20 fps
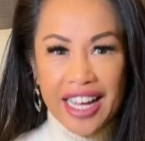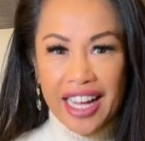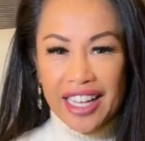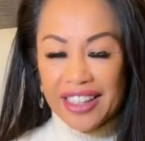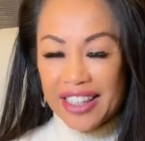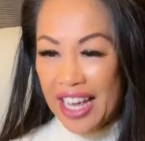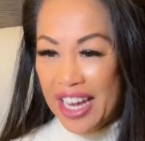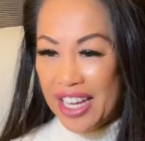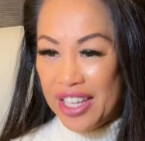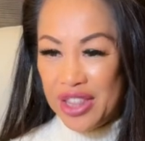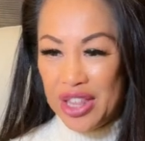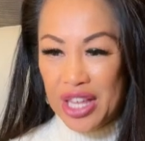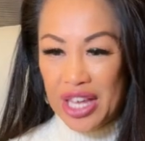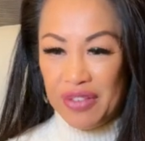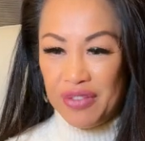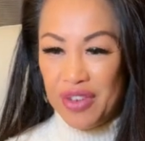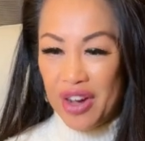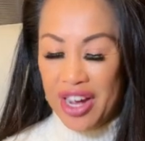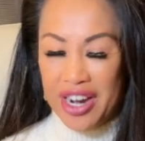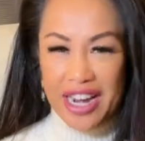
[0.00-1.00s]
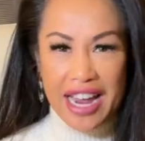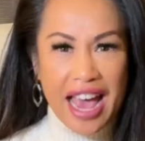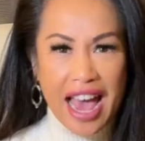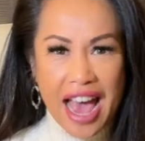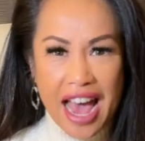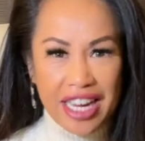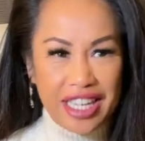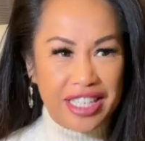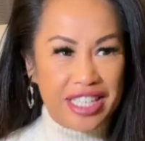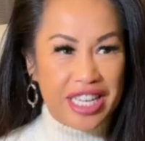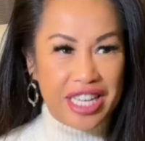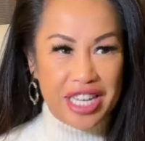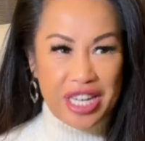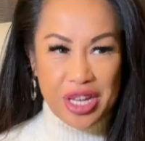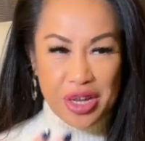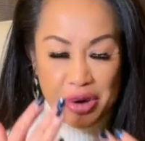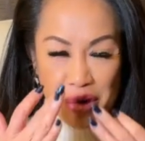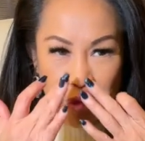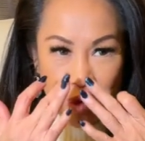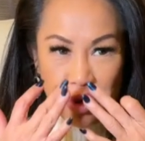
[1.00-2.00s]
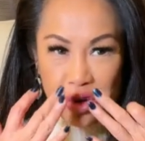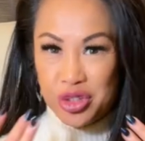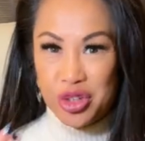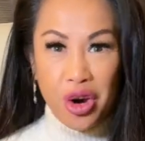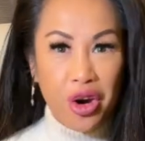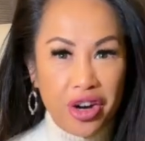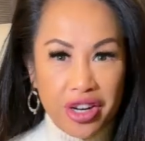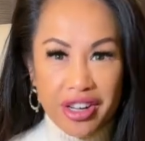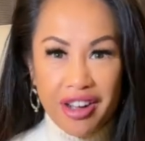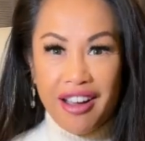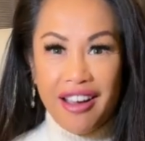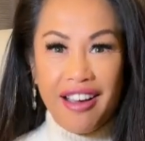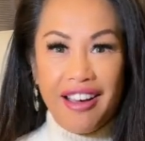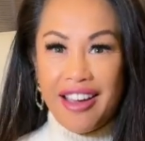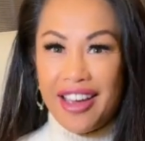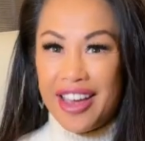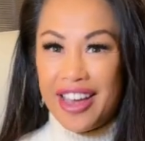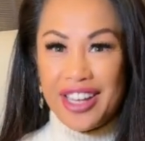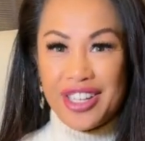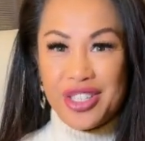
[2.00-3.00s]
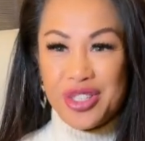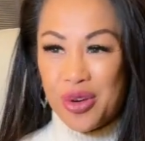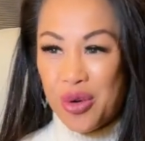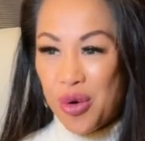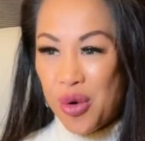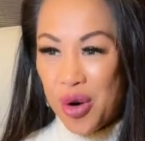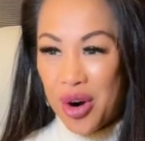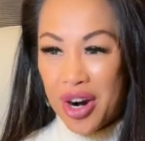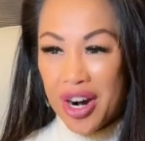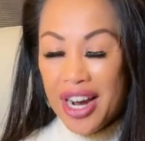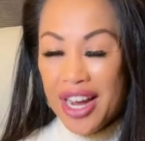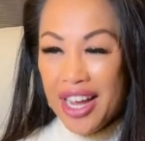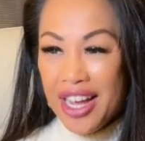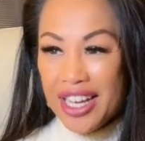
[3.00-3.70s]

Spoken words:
like they've got acne or dark eyes or,